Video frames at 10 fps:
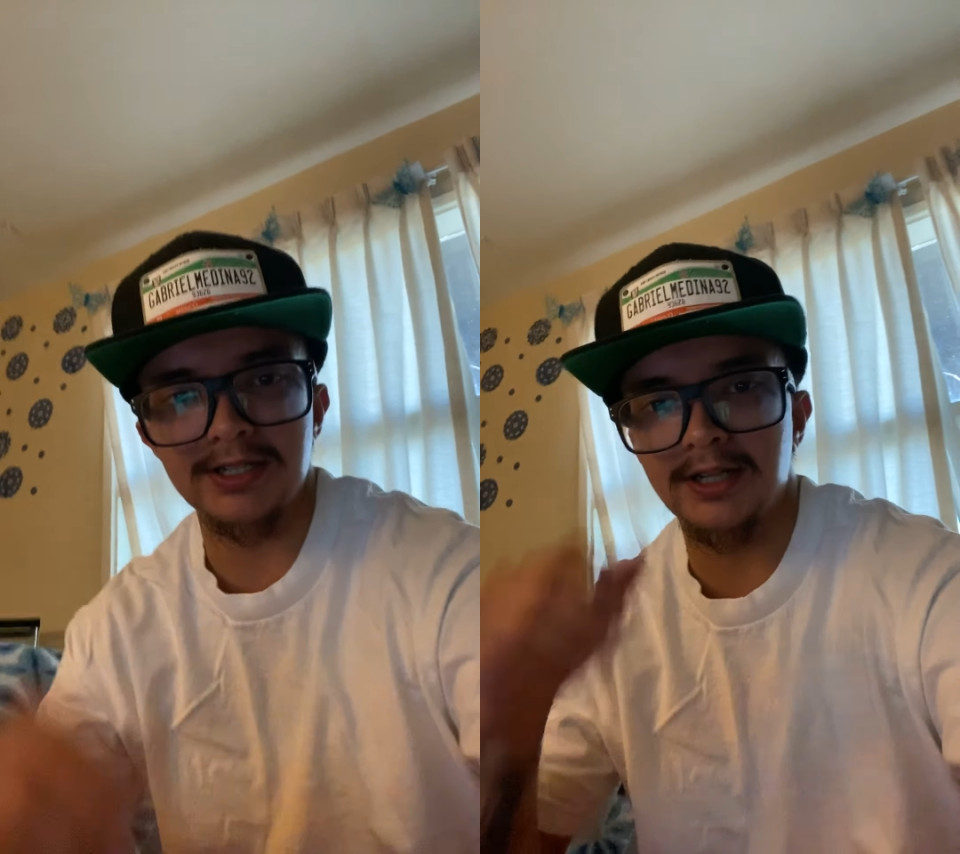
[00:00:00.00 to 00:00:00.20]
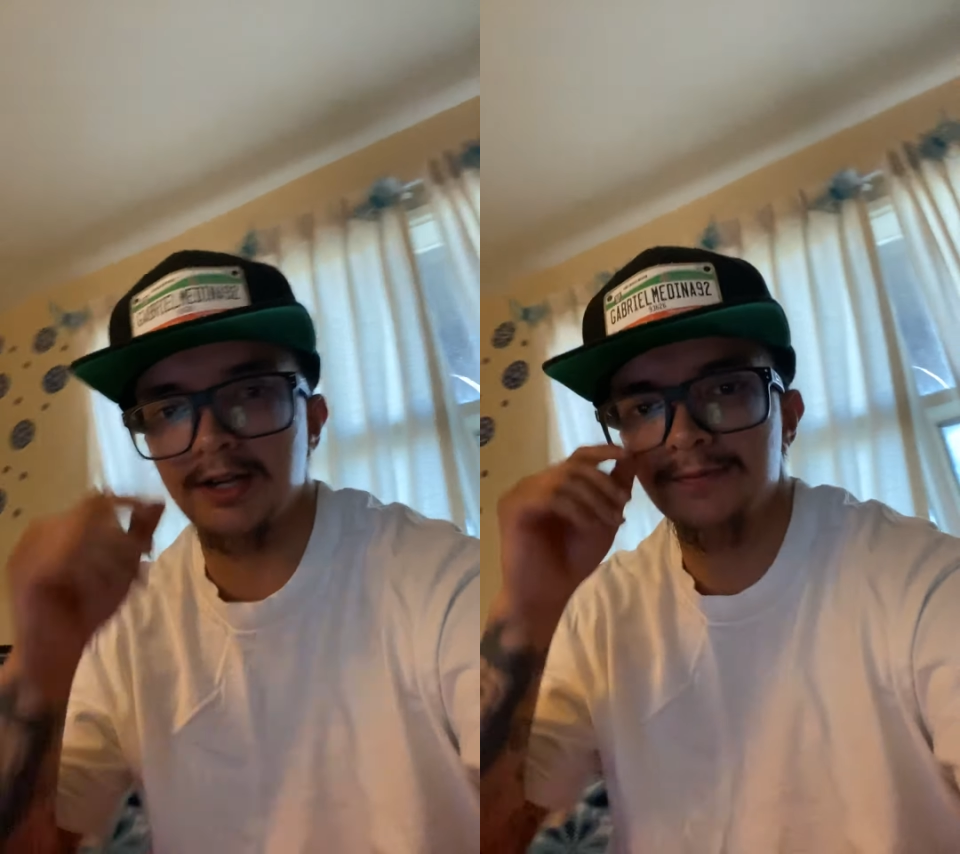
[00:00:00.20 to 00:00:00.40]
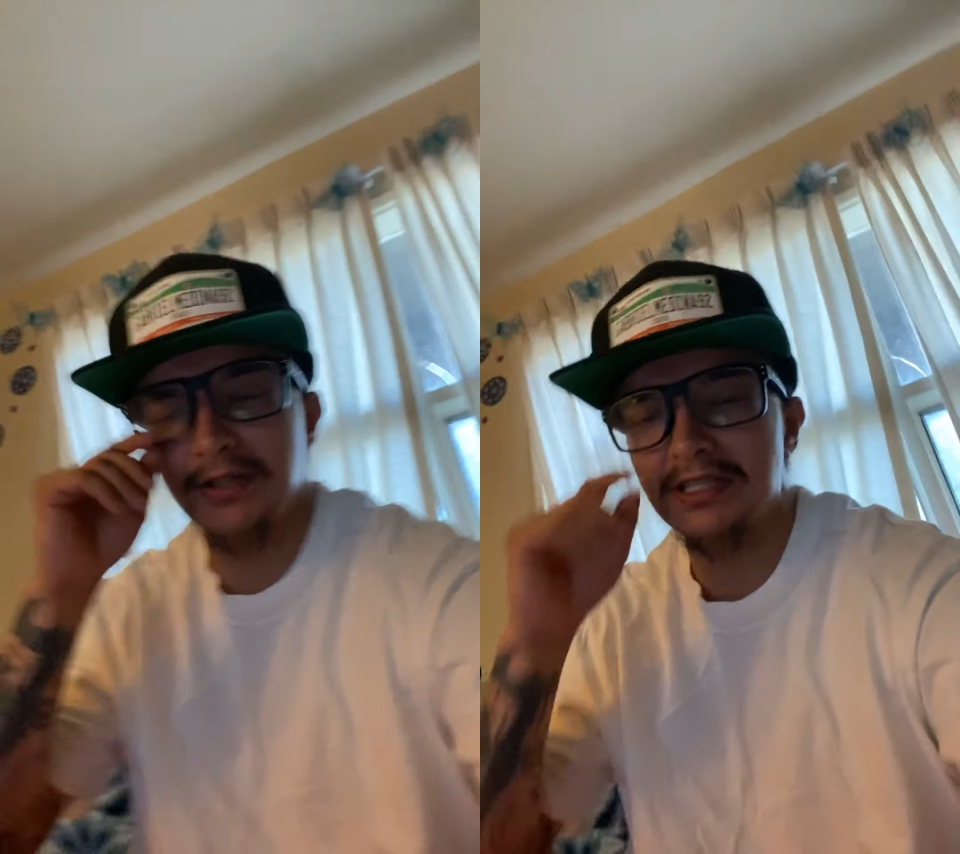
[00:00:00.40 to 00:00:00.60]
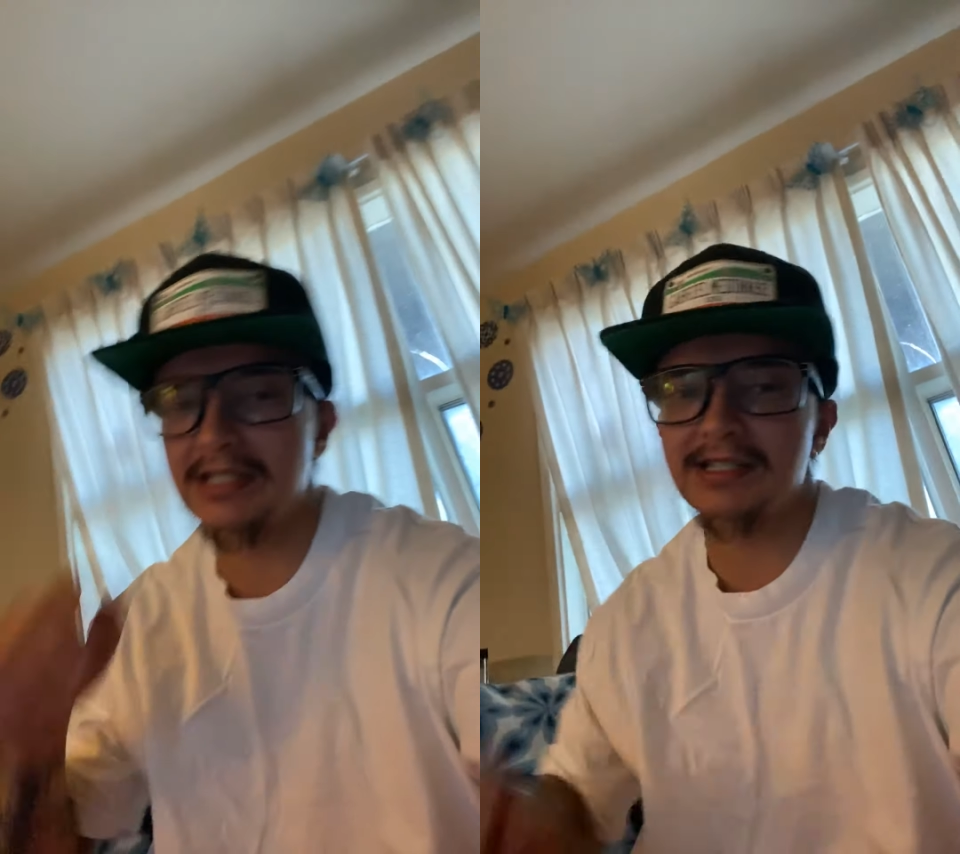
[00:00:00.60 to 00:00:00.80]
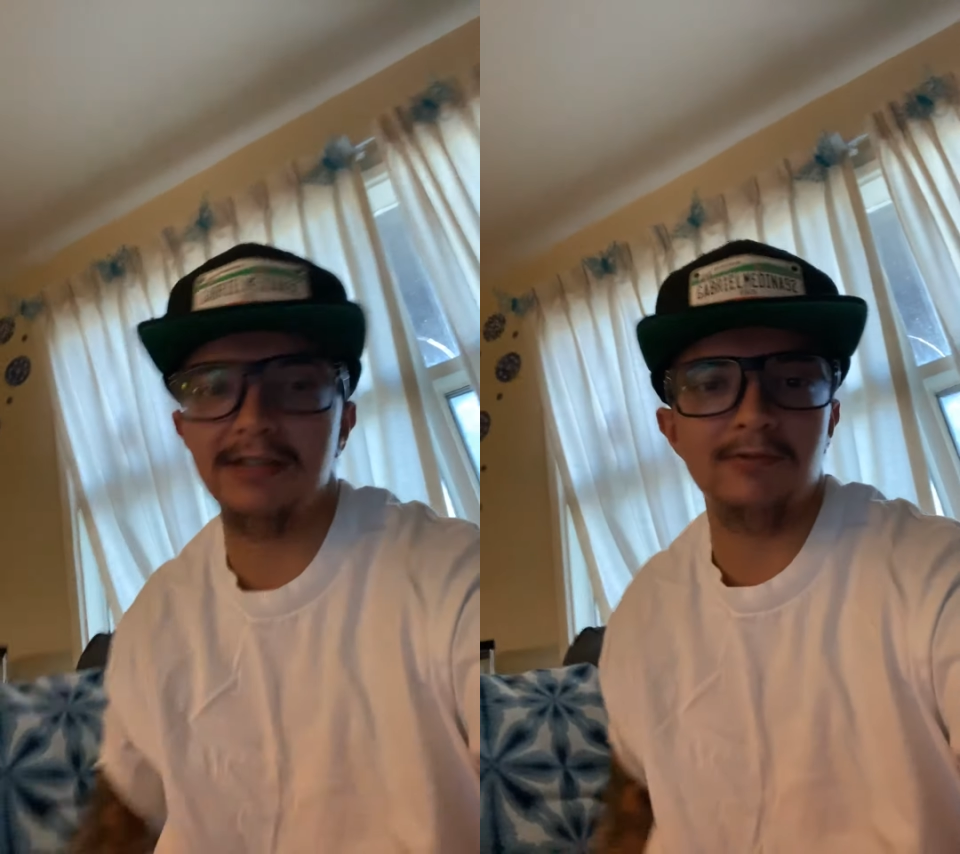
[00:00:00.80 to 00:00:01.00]

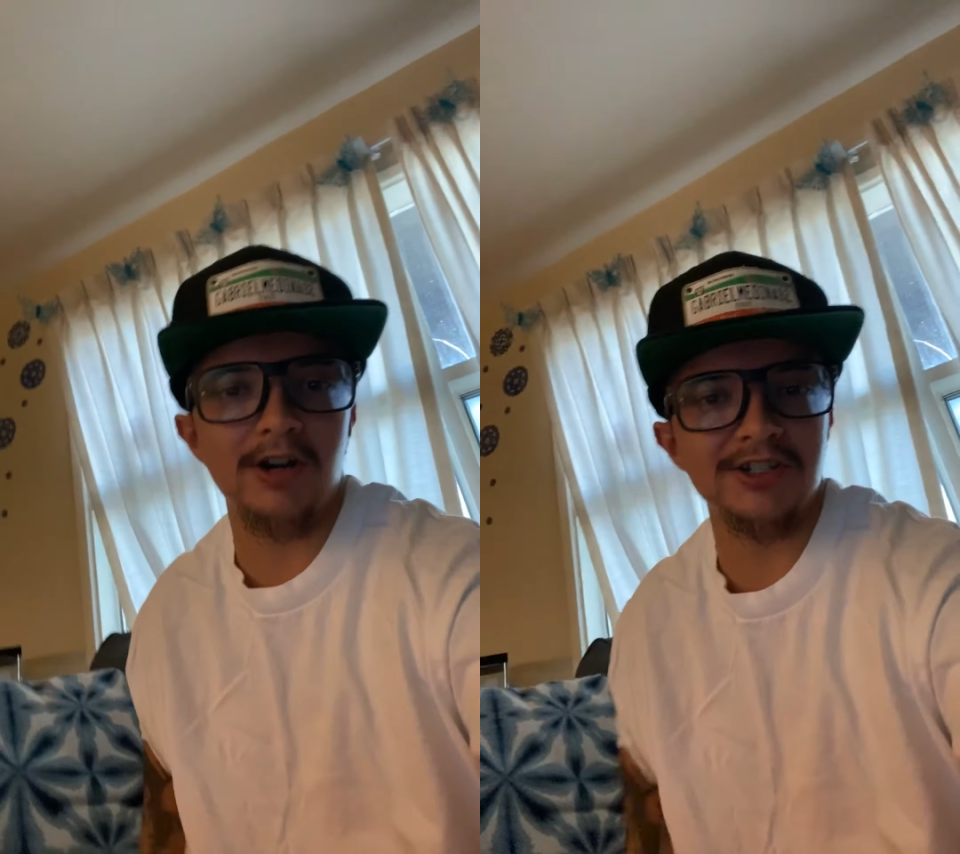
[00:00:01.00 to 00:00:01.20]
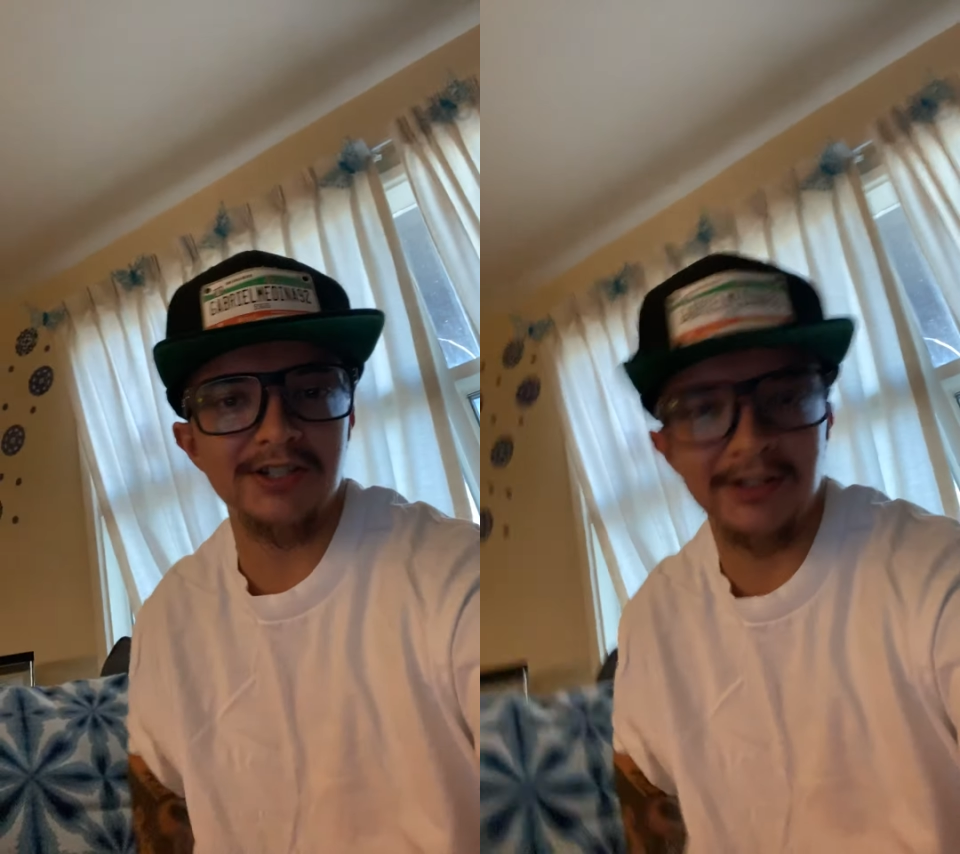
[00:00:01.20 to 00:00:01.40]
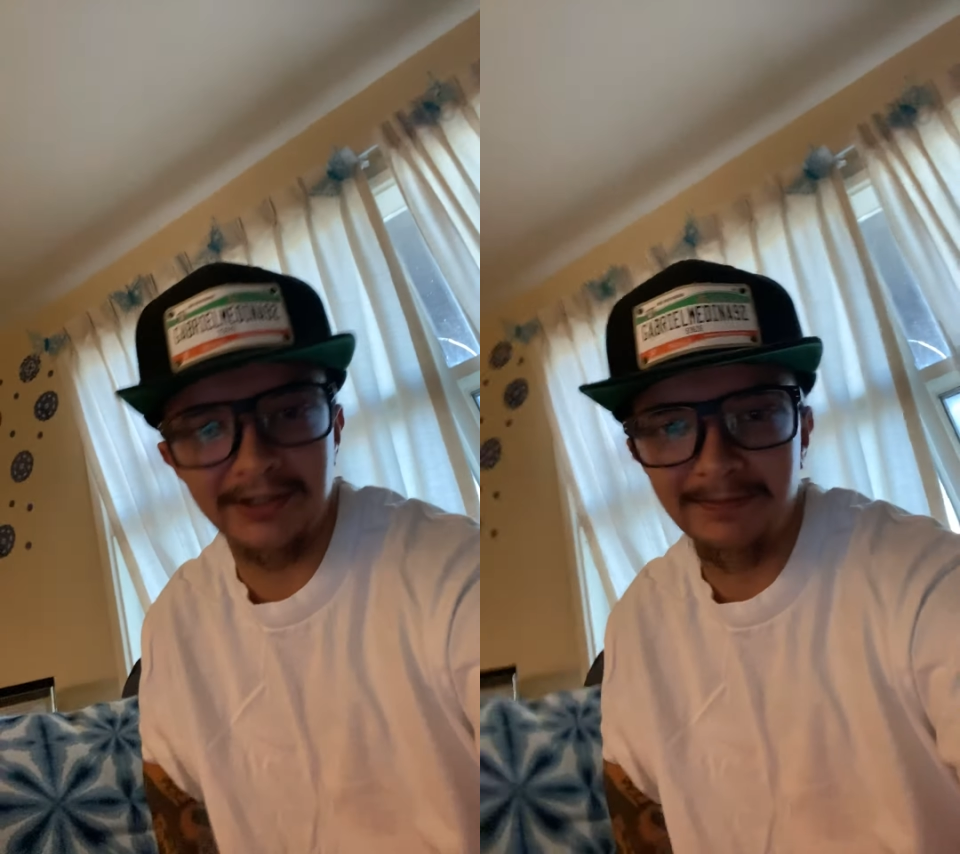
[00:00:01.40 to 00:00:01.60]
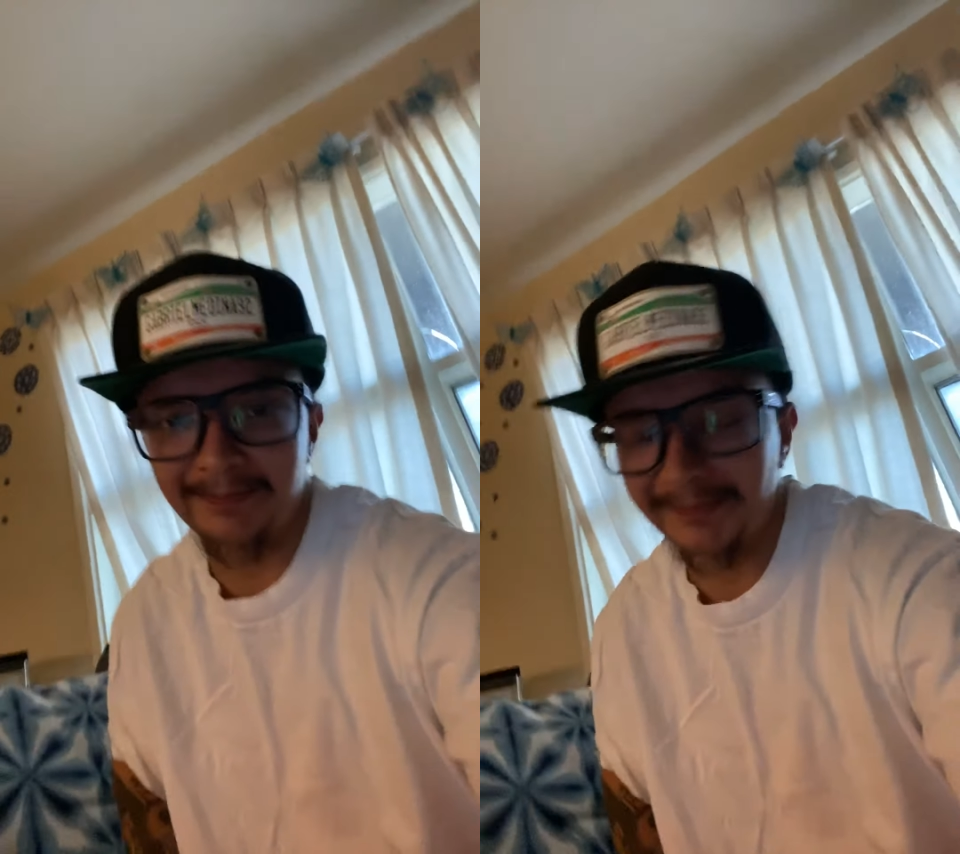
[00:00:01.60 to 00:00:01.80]
conferences. Didn't watch nothing.